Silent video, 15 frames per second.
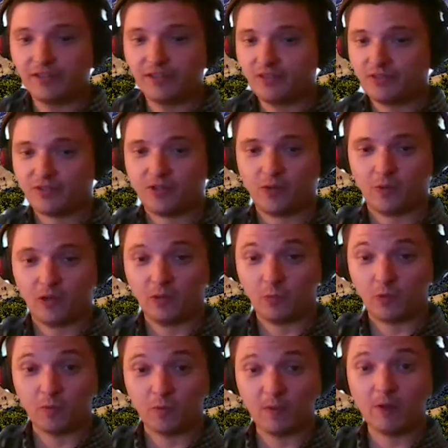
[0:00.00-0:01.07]
So
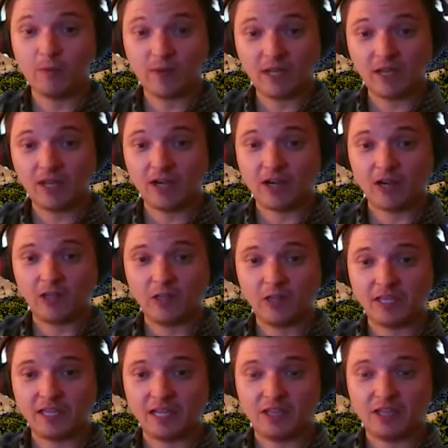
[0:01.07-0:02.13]
we really are
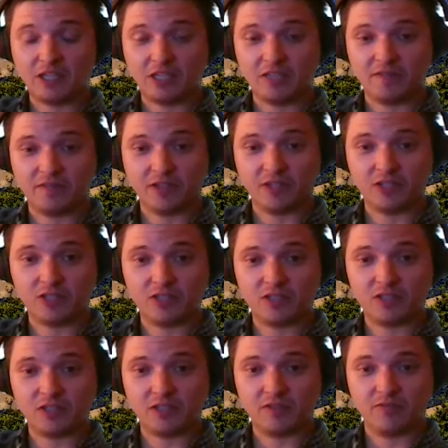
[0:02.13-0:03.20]
looking at the
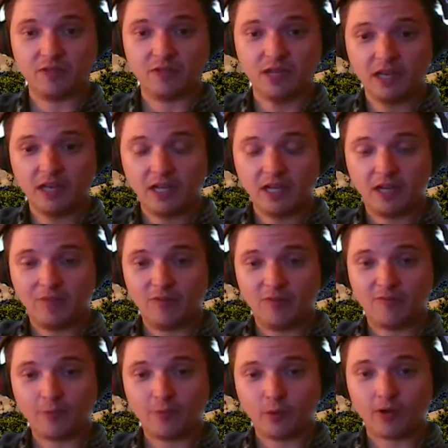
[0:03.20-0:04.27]
convergence of the
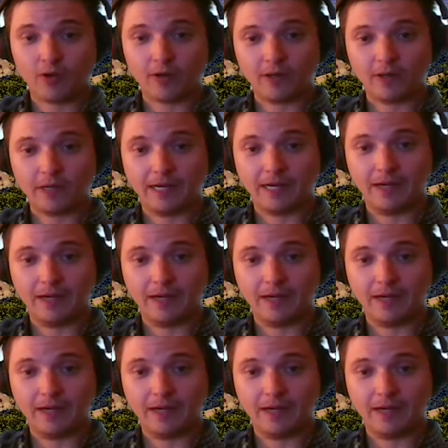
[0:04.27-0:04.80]
four